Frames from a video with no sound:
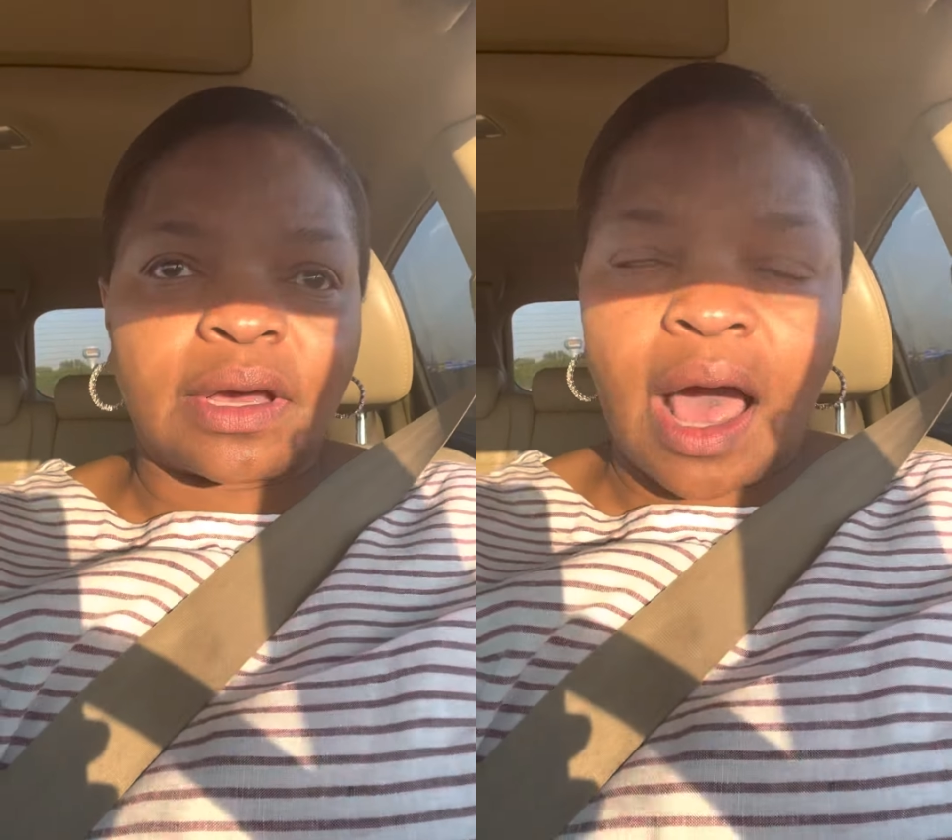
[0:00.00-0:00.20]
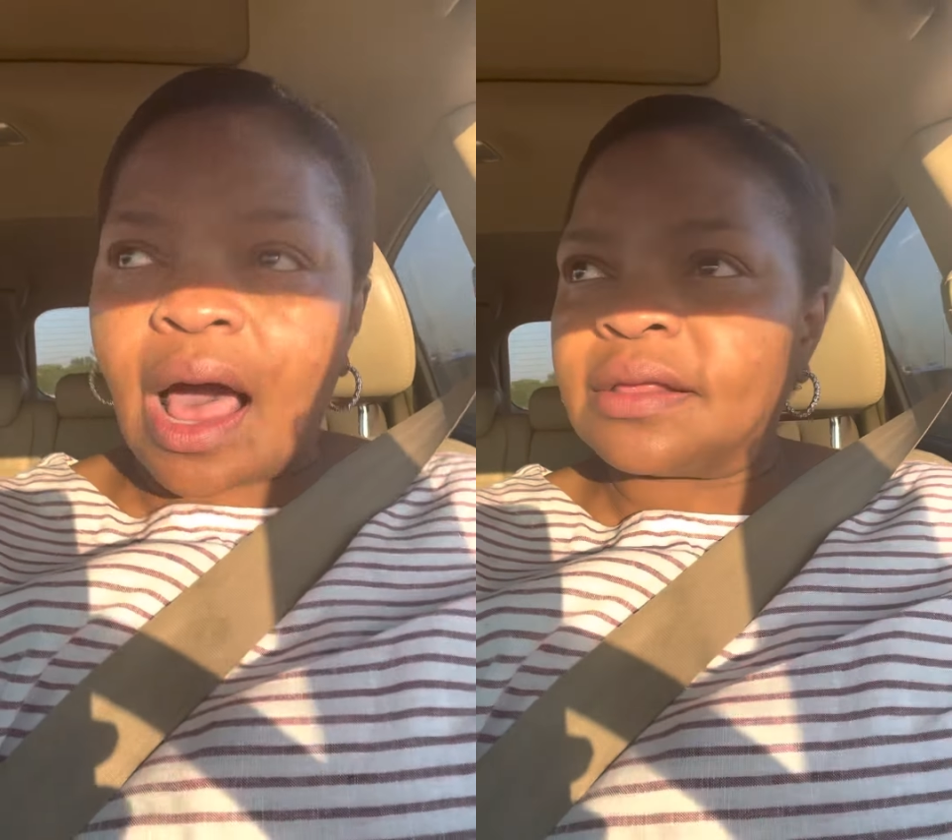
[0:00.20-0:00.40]

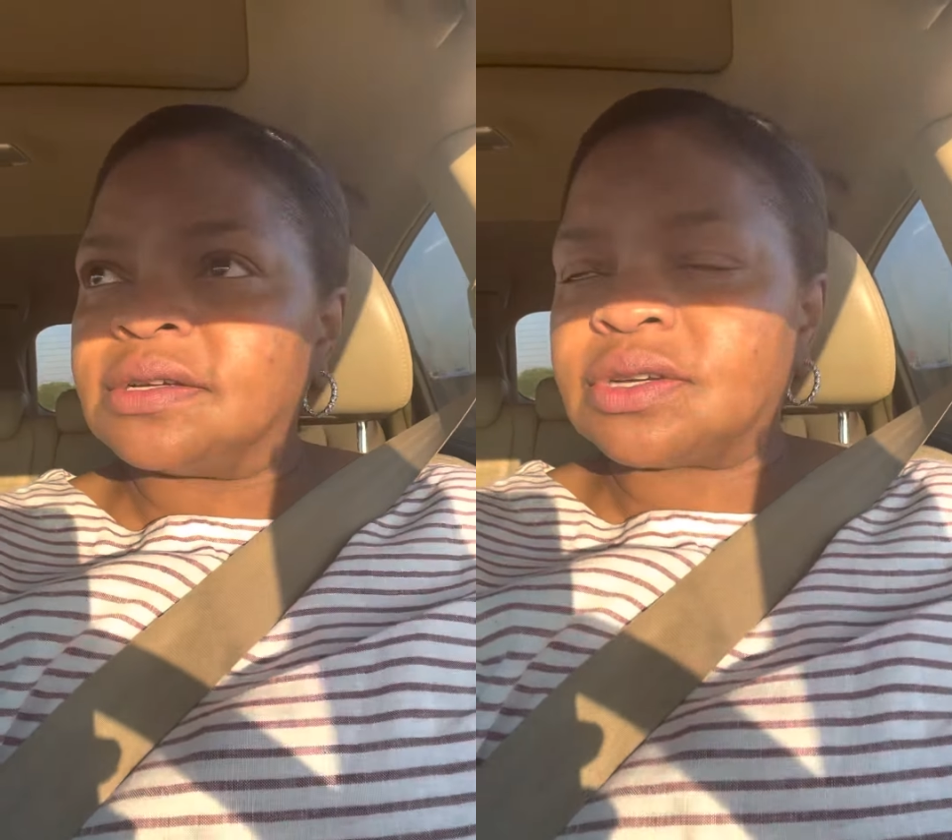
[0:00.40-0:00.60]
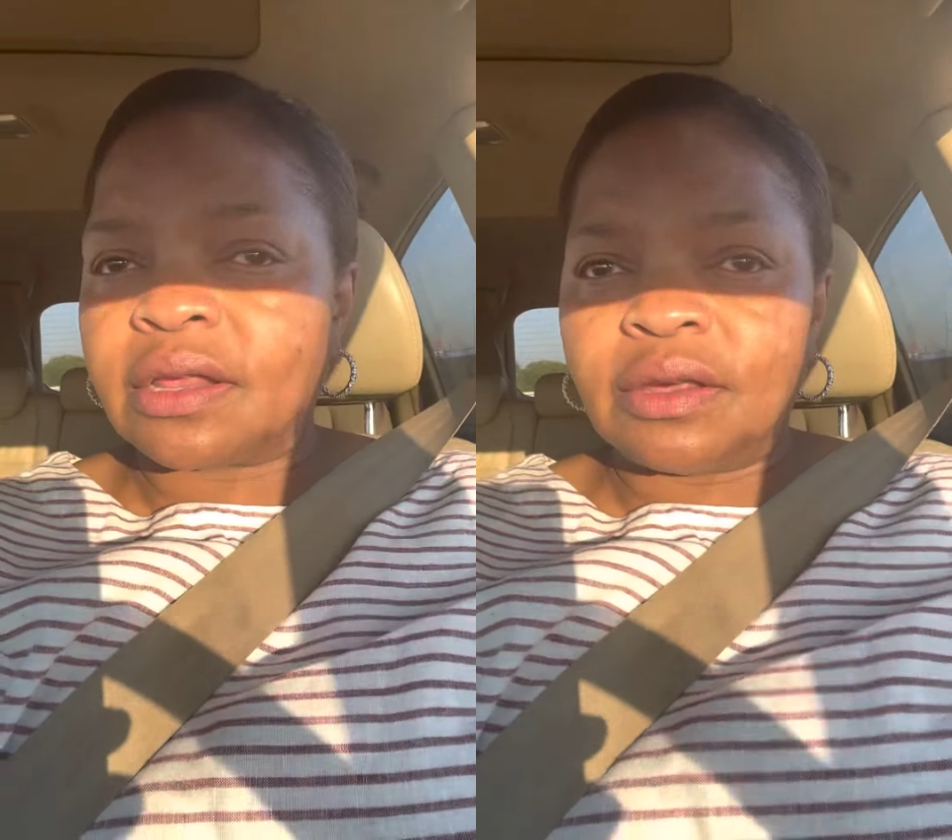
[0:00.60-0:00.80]

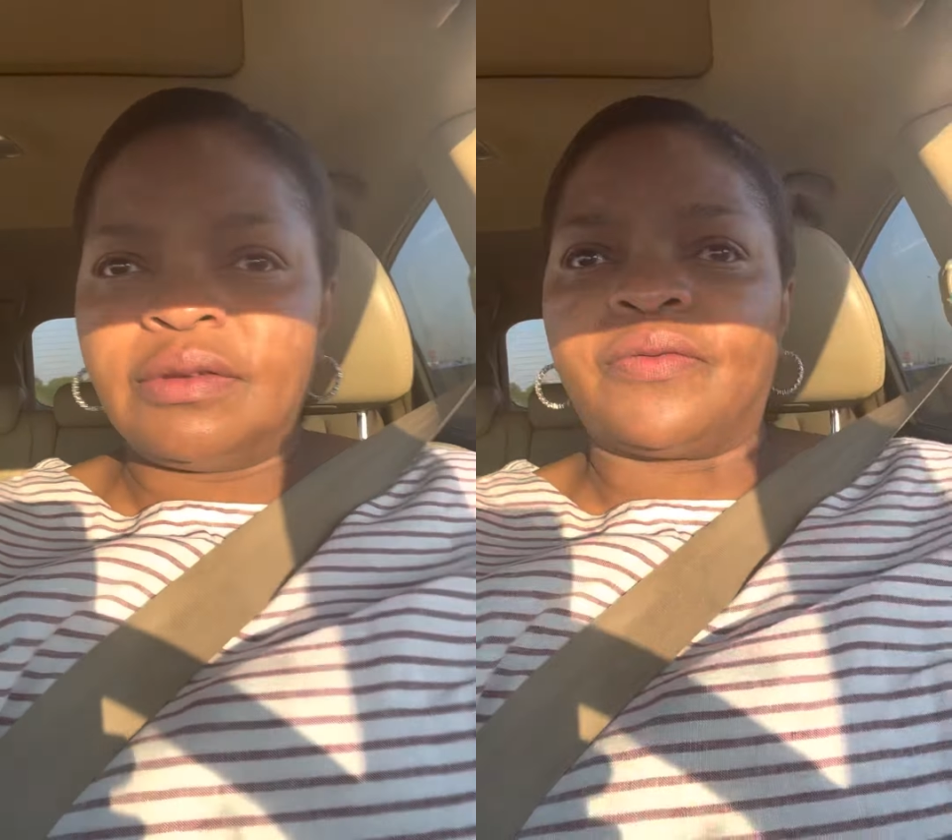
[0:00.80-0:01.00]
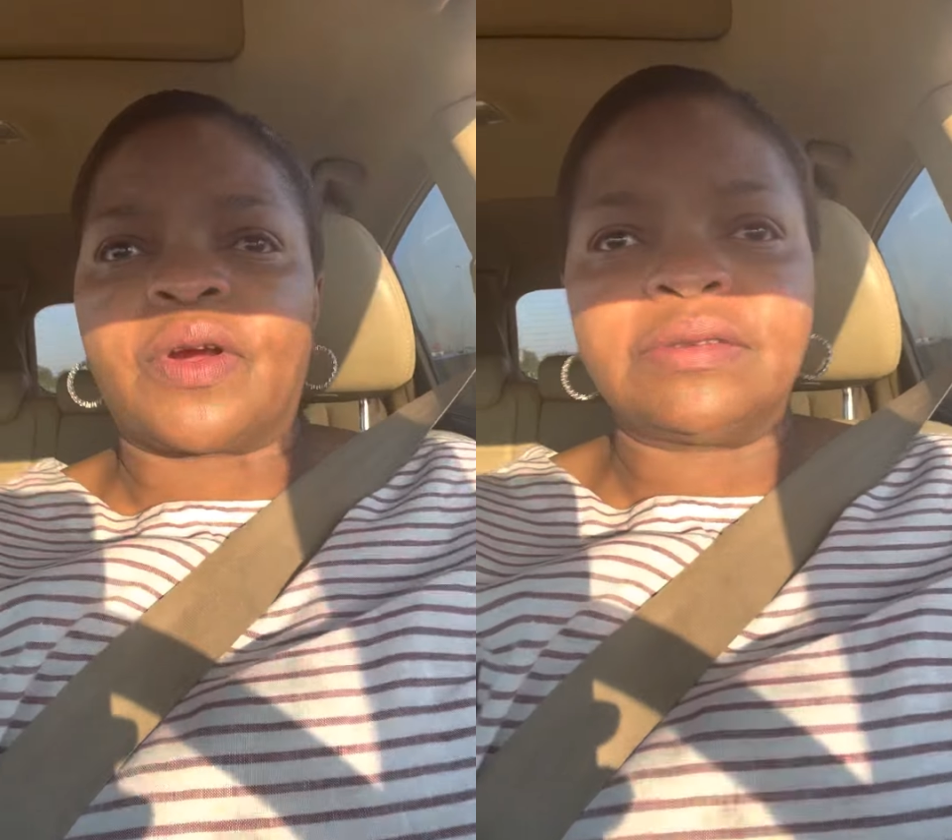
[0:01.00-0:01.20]
college or the
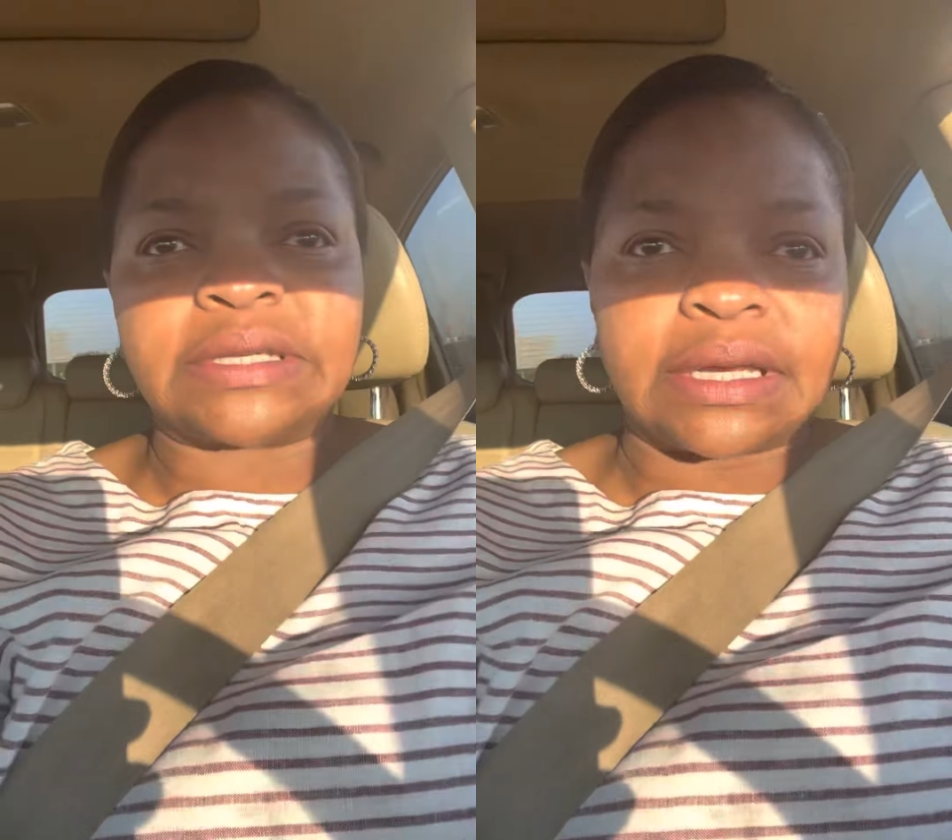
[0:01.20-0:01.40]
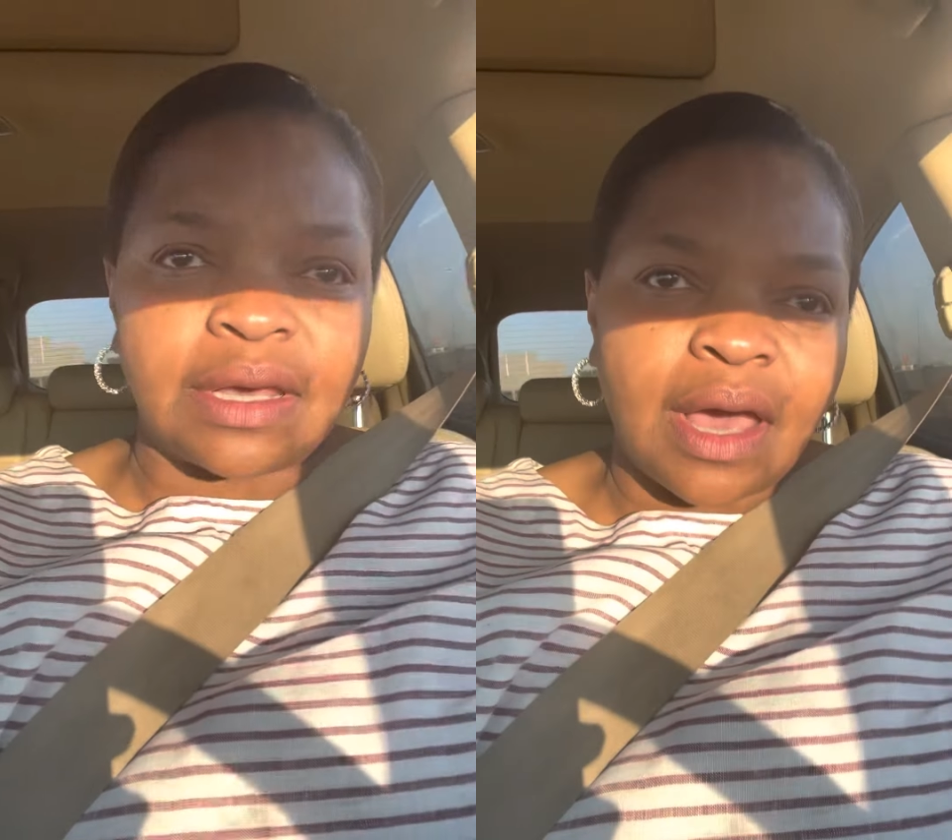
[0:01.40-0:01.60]

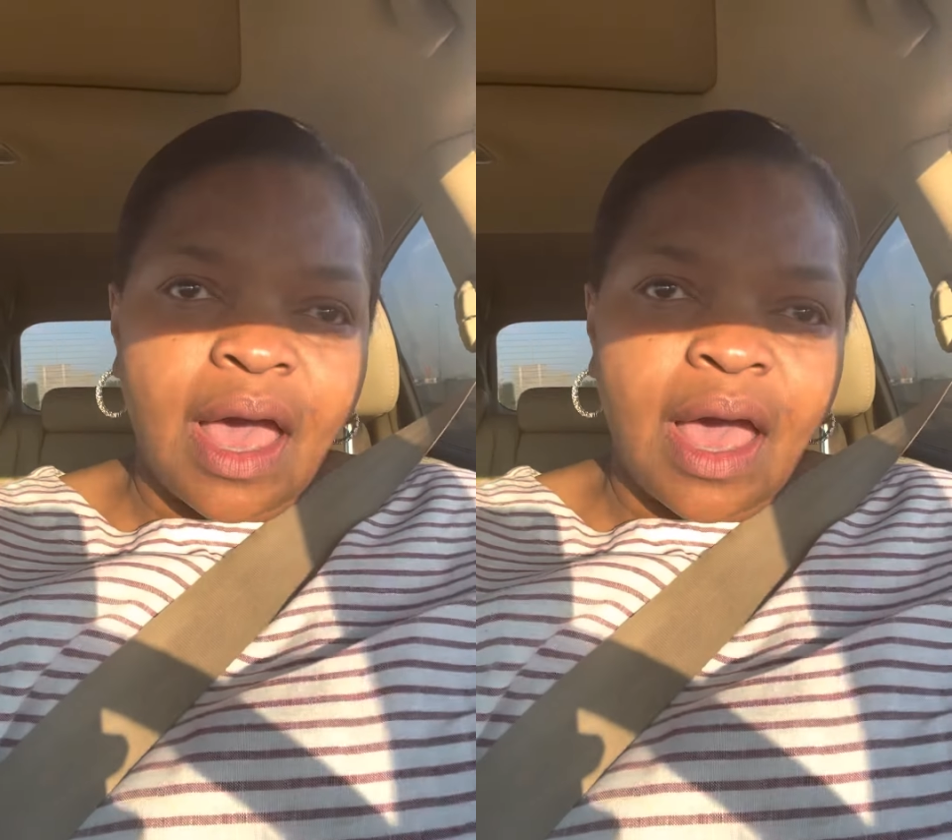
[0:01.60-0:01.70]
university,